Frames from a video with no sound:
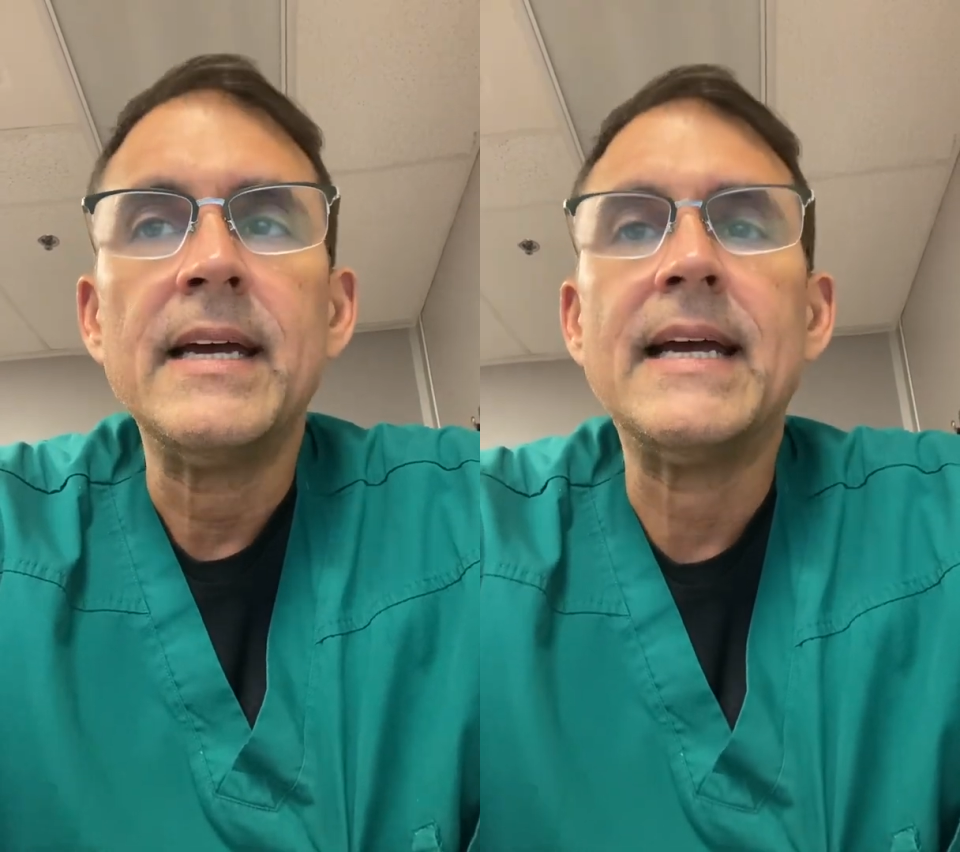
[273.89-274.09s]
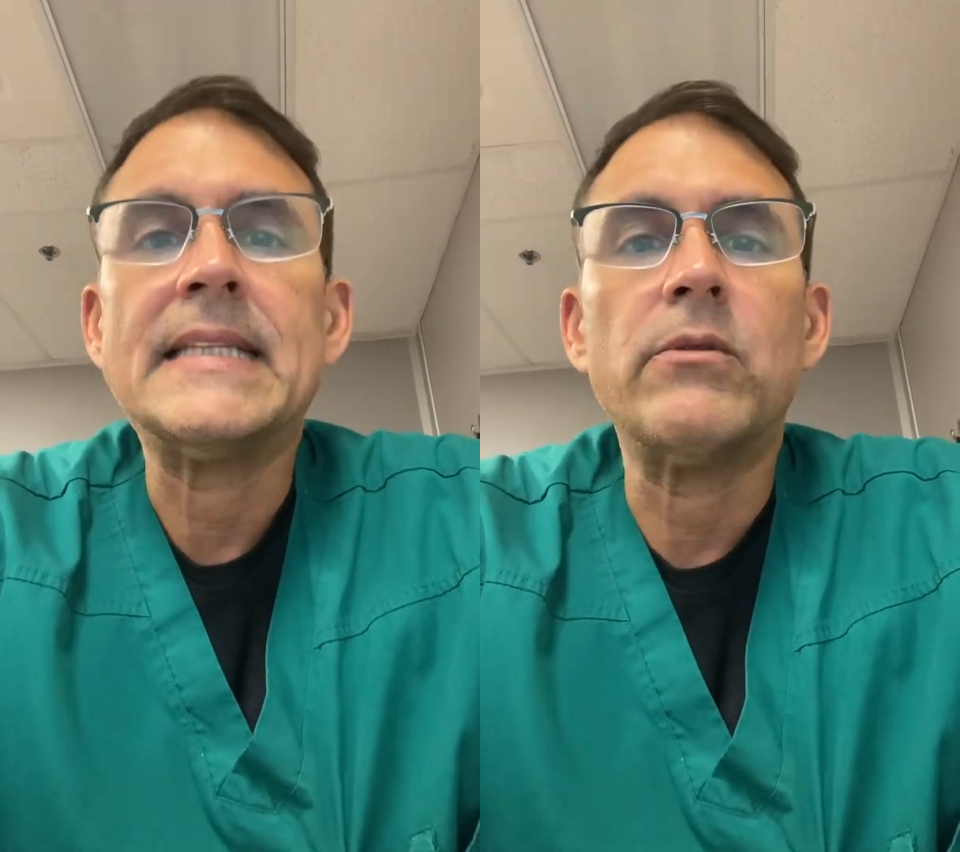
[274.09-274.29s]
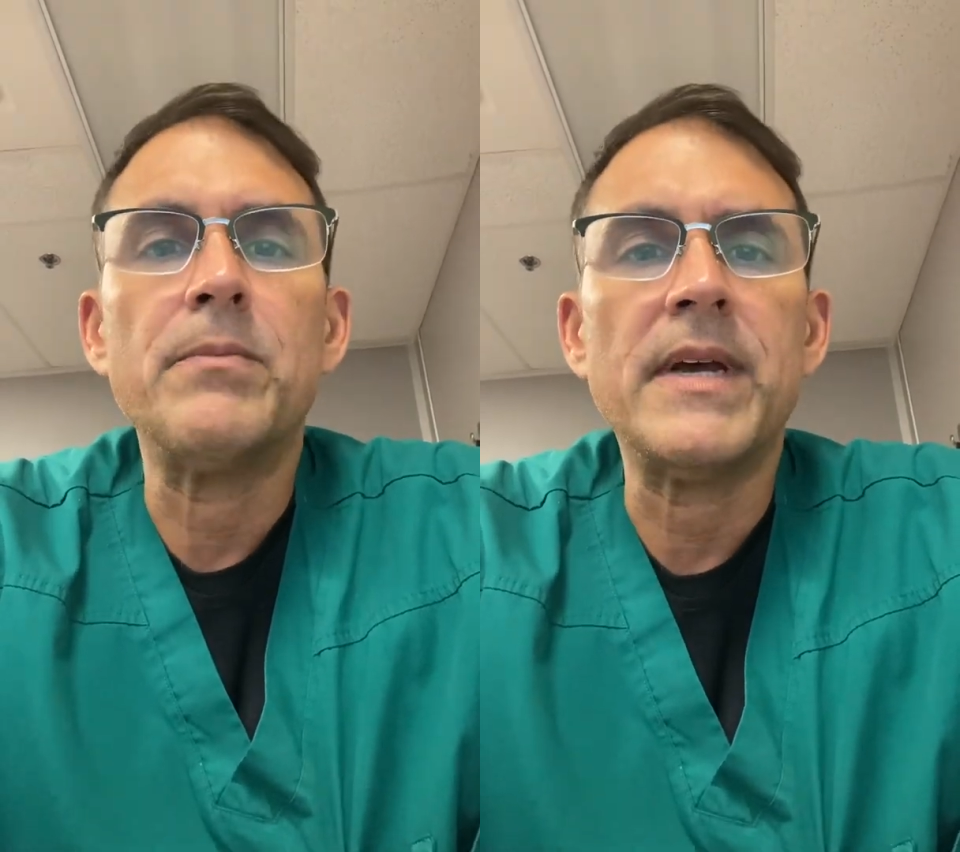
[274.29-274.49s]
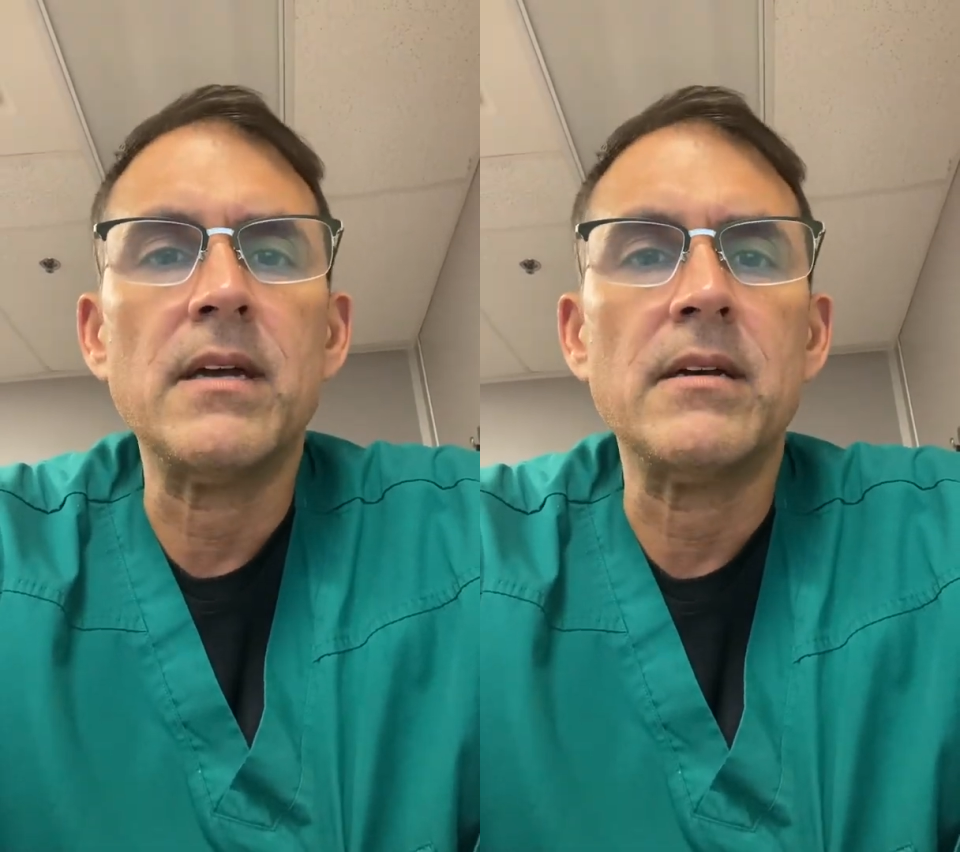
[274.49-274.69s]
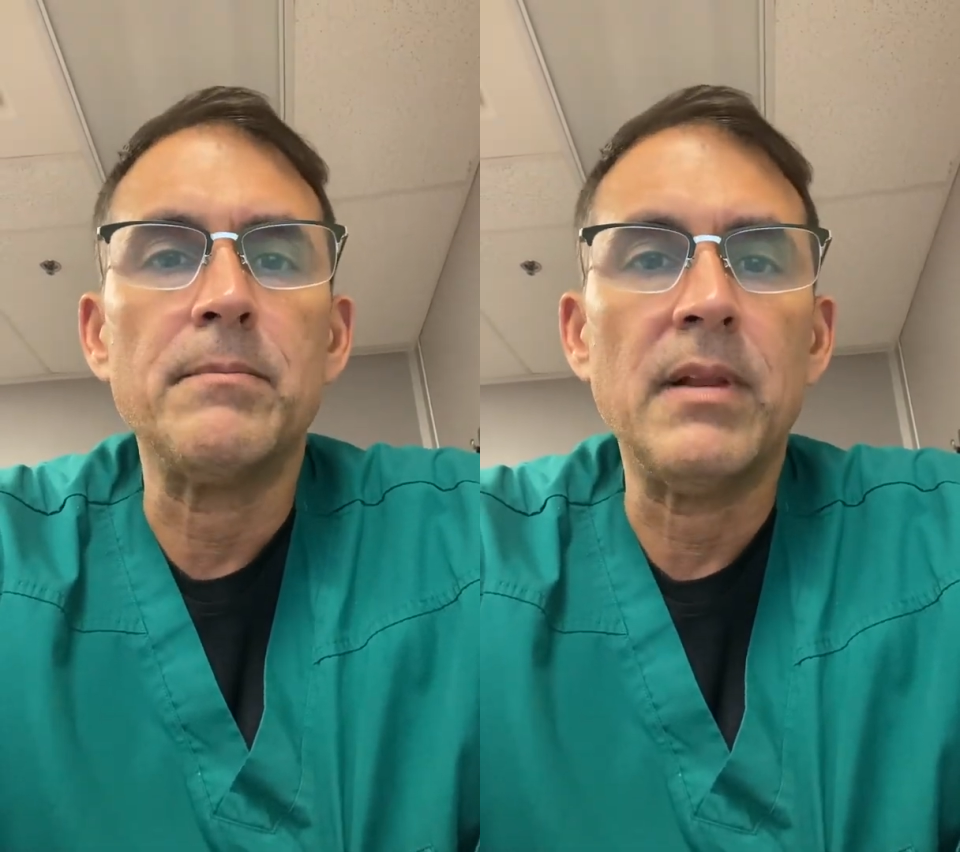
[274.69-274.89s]
and that would make
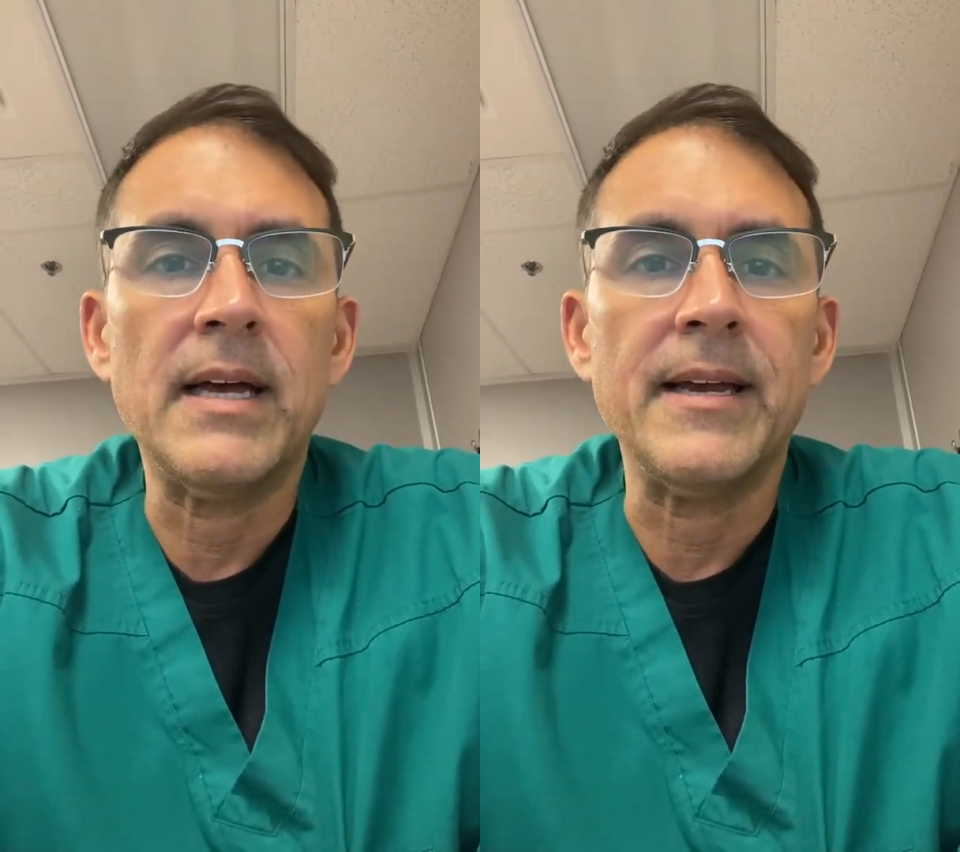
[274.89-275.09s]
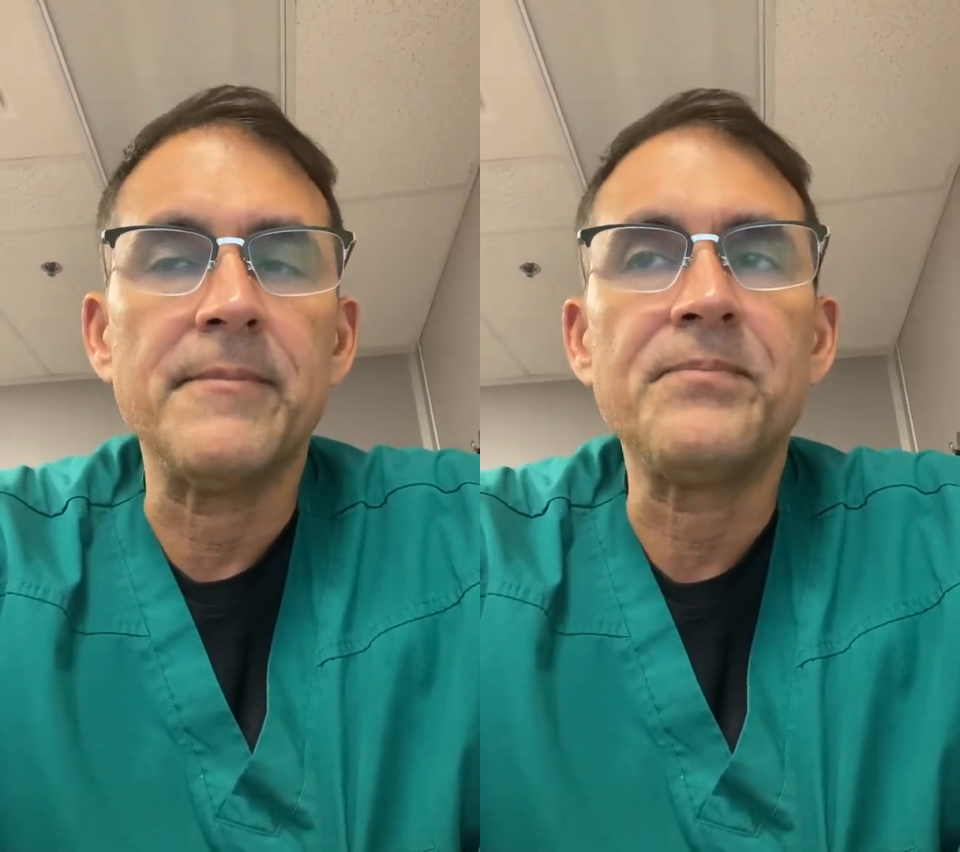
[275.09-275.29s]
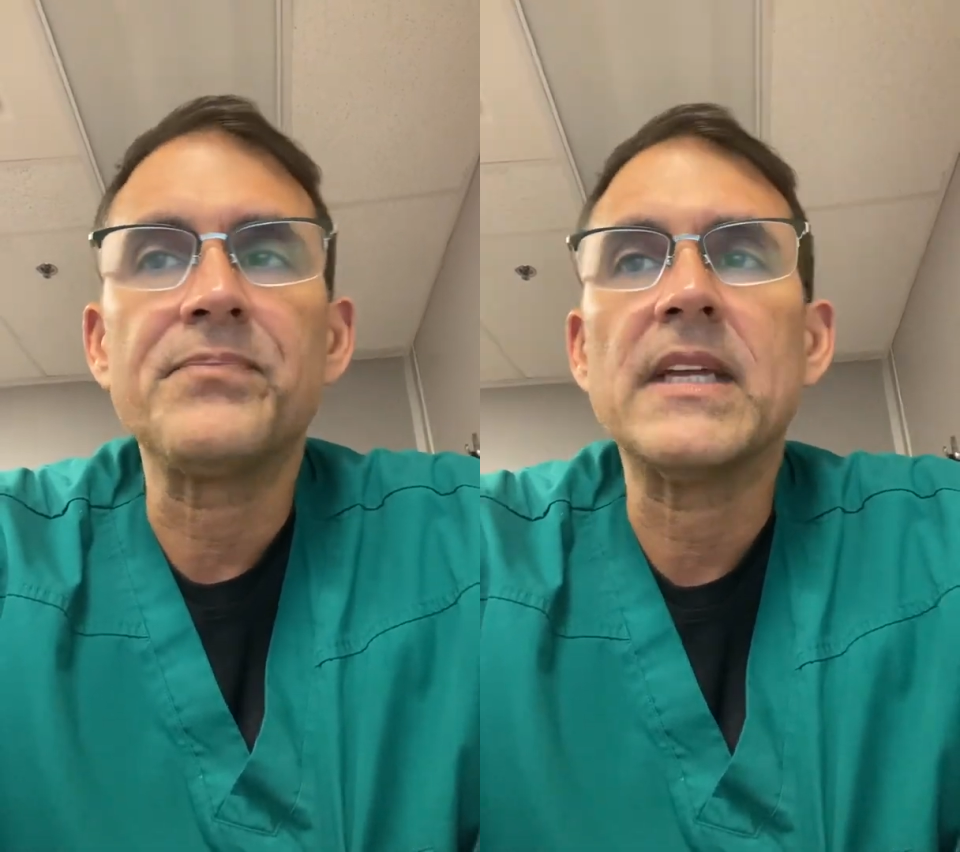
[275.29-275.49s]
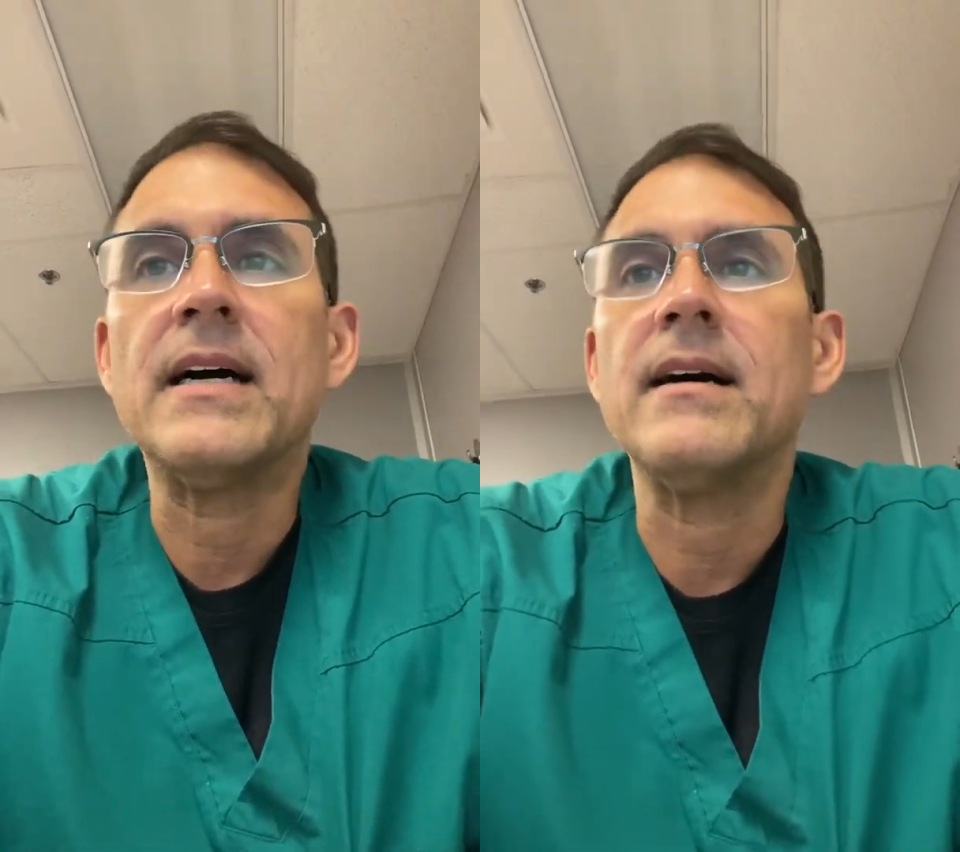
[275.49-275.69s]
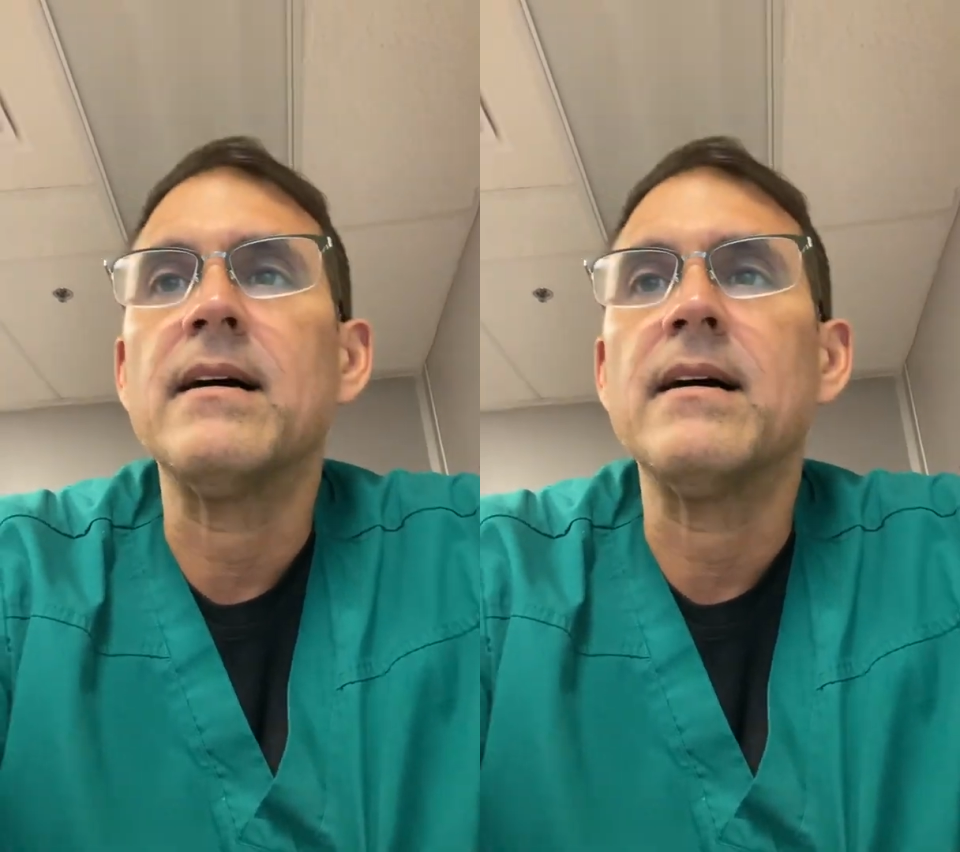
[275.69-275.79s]
you compliant.